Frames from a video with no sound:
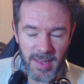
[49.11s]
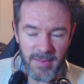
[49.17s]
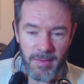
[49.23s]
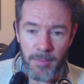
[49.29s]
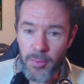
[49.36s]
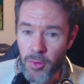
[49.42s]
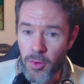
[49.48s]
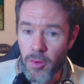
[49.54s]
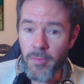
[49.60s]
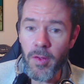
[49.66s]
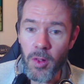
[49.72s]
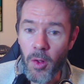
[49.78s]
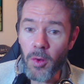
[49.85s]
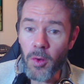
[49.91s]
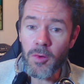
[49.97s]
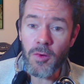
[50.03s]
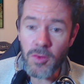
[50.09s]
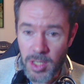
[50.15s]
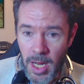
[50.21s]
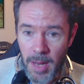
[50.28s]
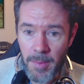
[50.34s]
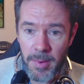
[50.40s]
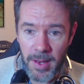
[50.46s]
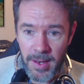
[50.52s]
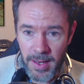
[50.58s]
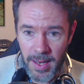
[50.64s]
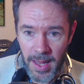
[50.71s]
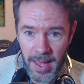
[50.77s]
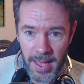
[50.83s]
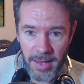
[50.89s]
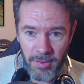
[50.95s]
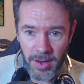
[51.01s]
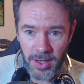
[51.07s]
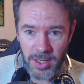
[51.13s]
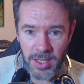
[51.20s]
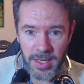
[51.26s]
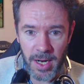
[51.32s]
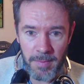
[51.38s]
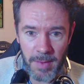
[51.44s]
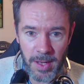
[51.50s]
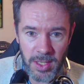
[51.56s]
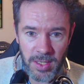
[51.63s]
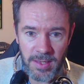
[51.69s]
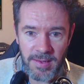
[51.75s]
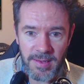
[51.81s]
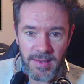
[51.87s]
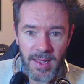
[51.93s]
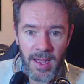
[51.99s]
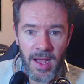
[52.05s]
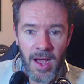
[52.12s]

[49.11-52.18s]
I've improved the local champion introduction animations.